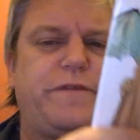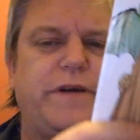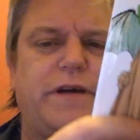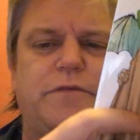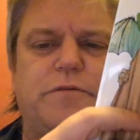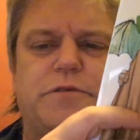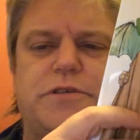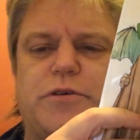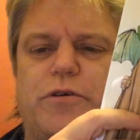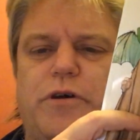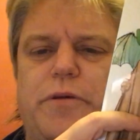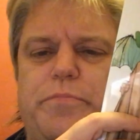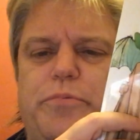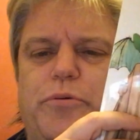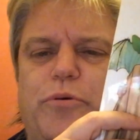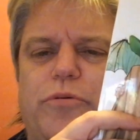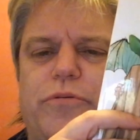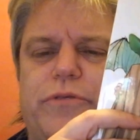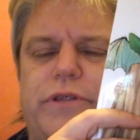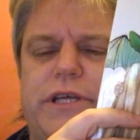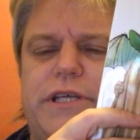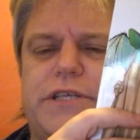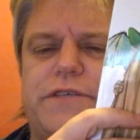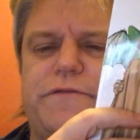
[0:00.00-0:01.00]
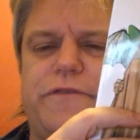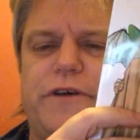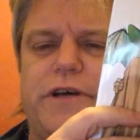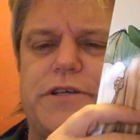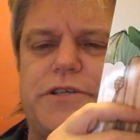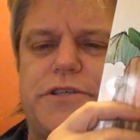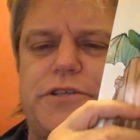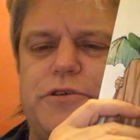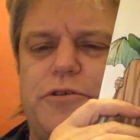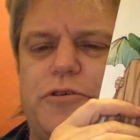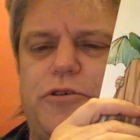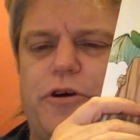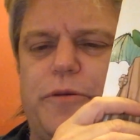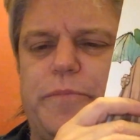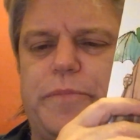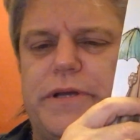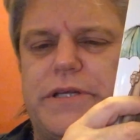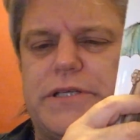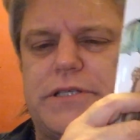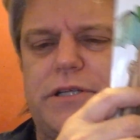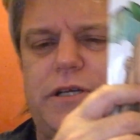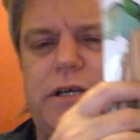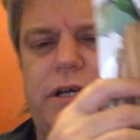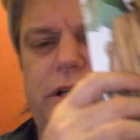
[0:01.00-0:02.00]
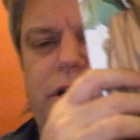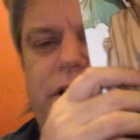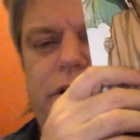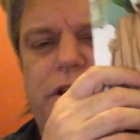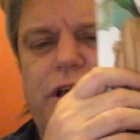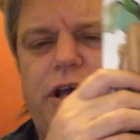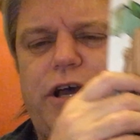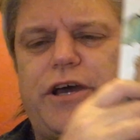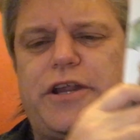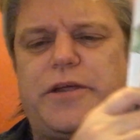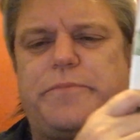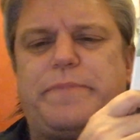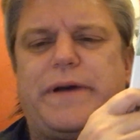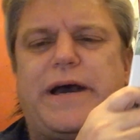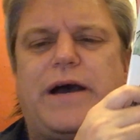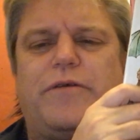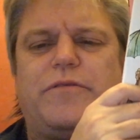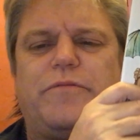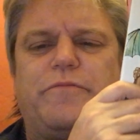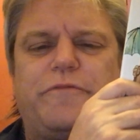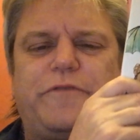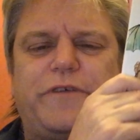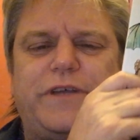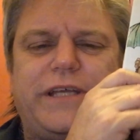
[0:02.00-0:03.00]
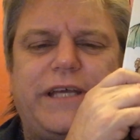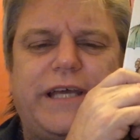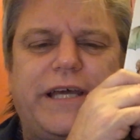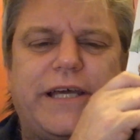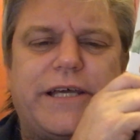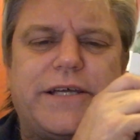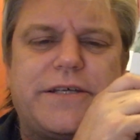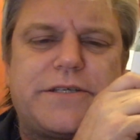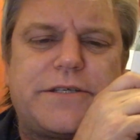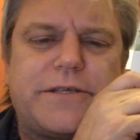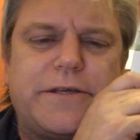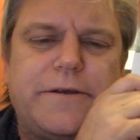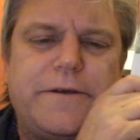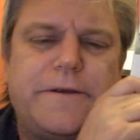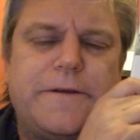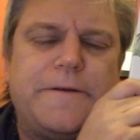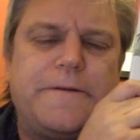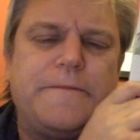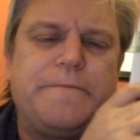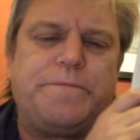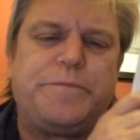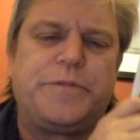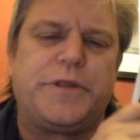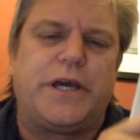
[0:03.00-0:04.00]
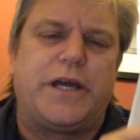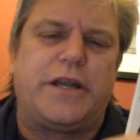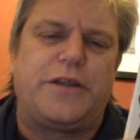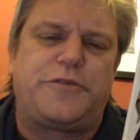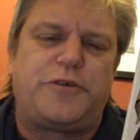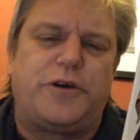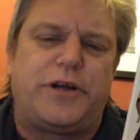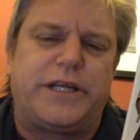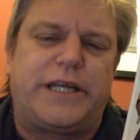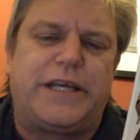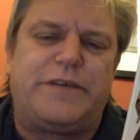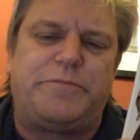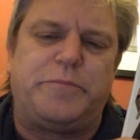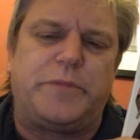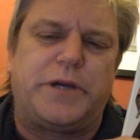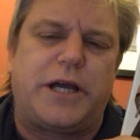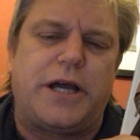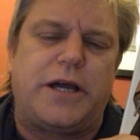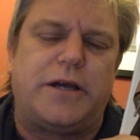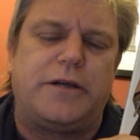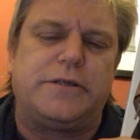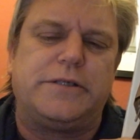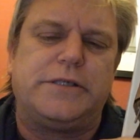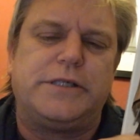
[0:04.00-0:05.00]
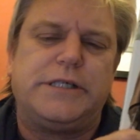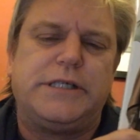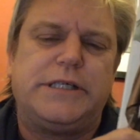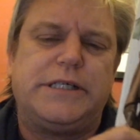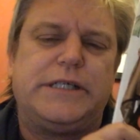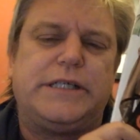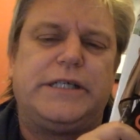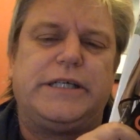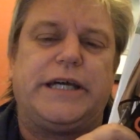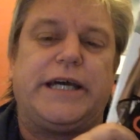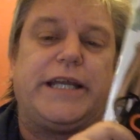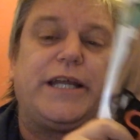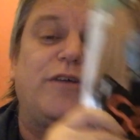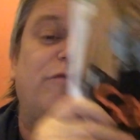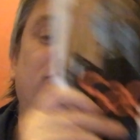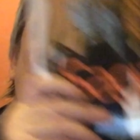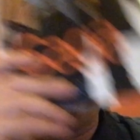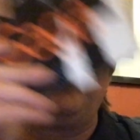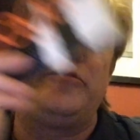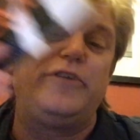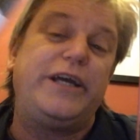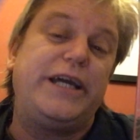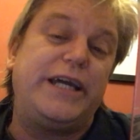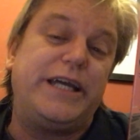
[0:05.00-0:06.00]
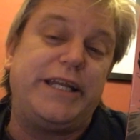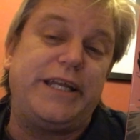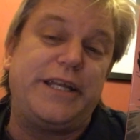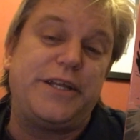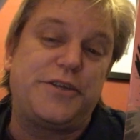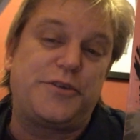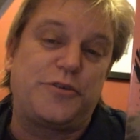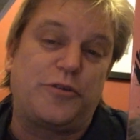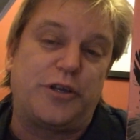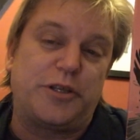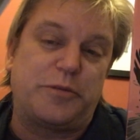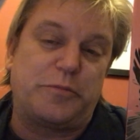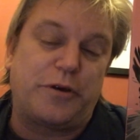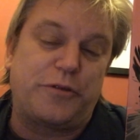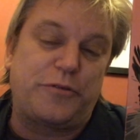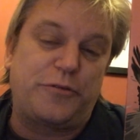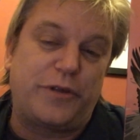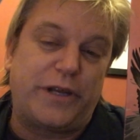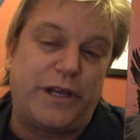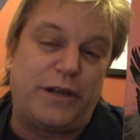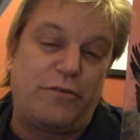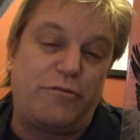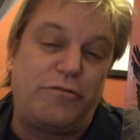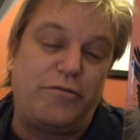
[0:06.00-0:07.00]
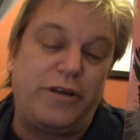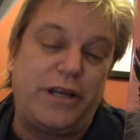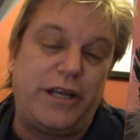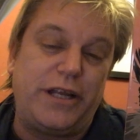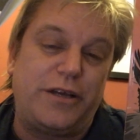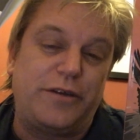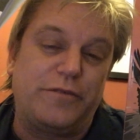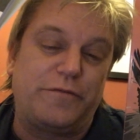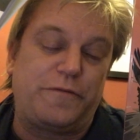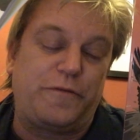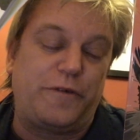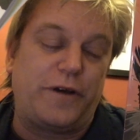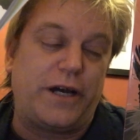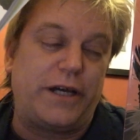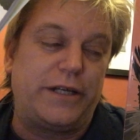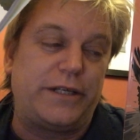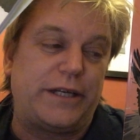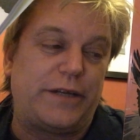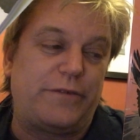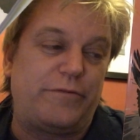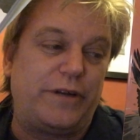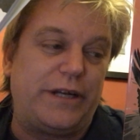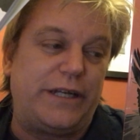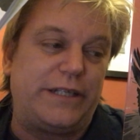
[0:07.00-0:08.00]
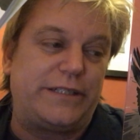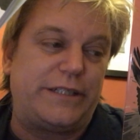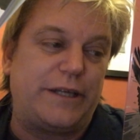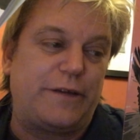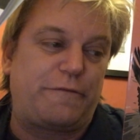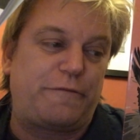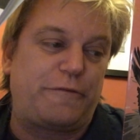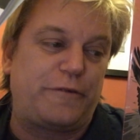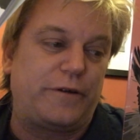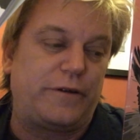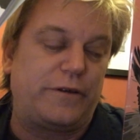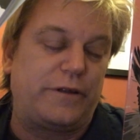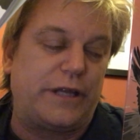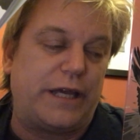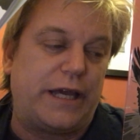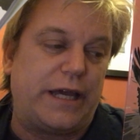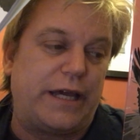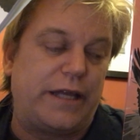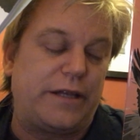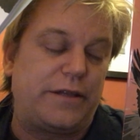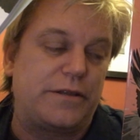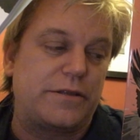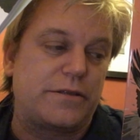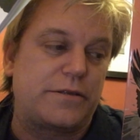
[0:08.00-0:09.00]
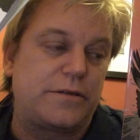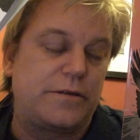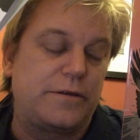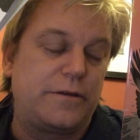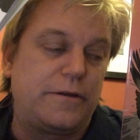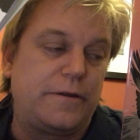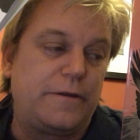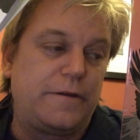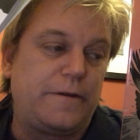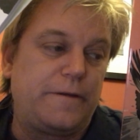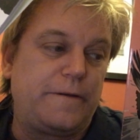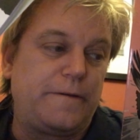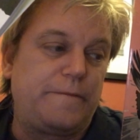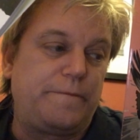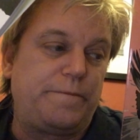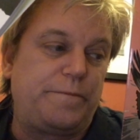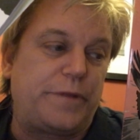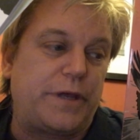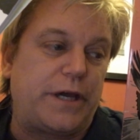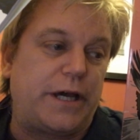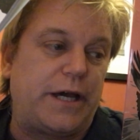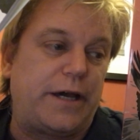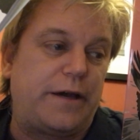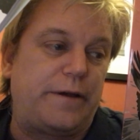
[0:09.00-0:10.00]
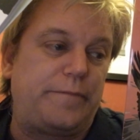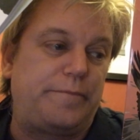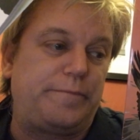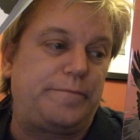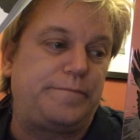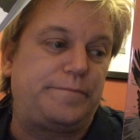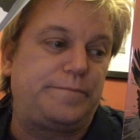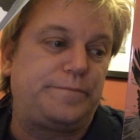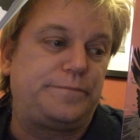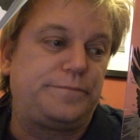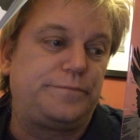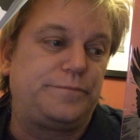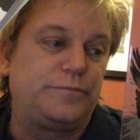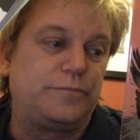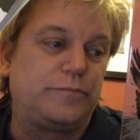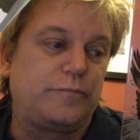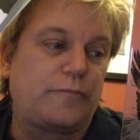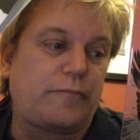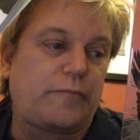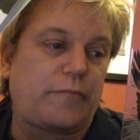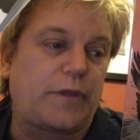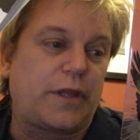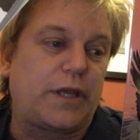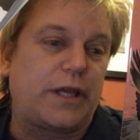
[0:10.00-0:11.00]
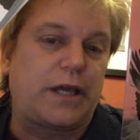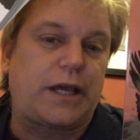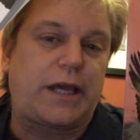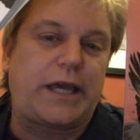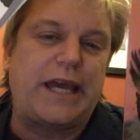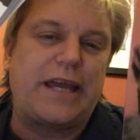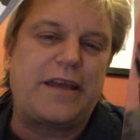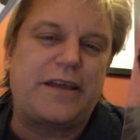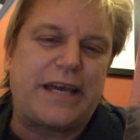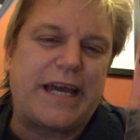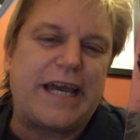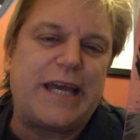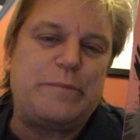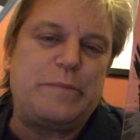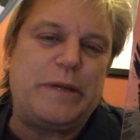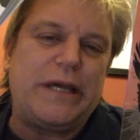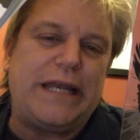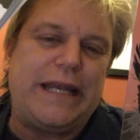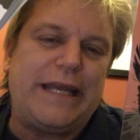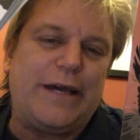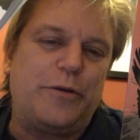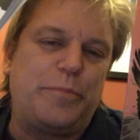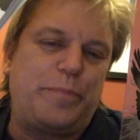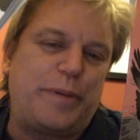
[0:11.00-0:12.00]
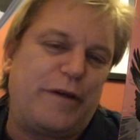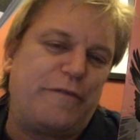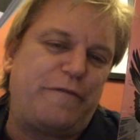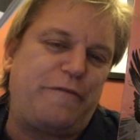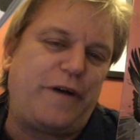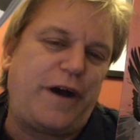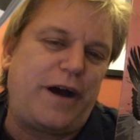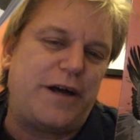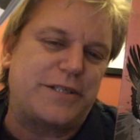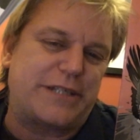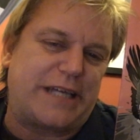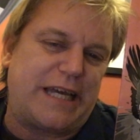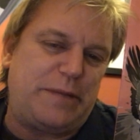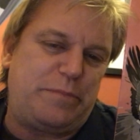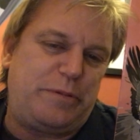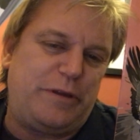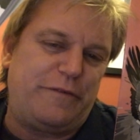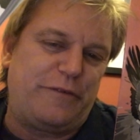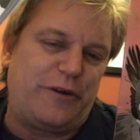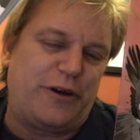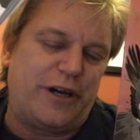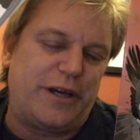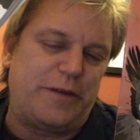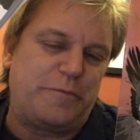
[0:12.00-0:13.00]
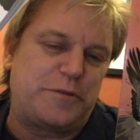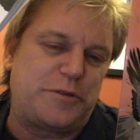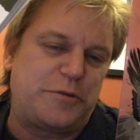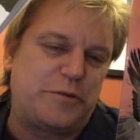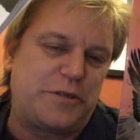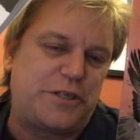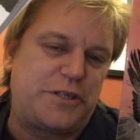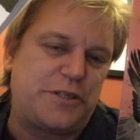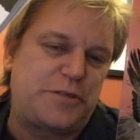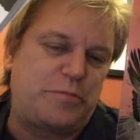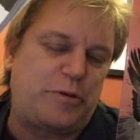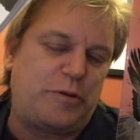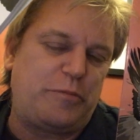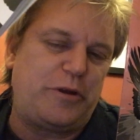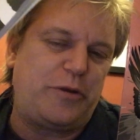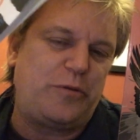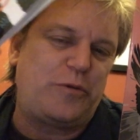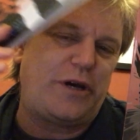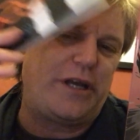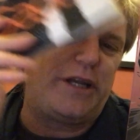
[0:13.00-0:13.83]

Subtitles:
I found them. So I bought these first two copies, and I'd heard about them for years, and I thought I'd give them a go. And I really enjoyed them. I thought they were really good fun and really different, and gave me a little bit of Farscape-y vibes, which is probably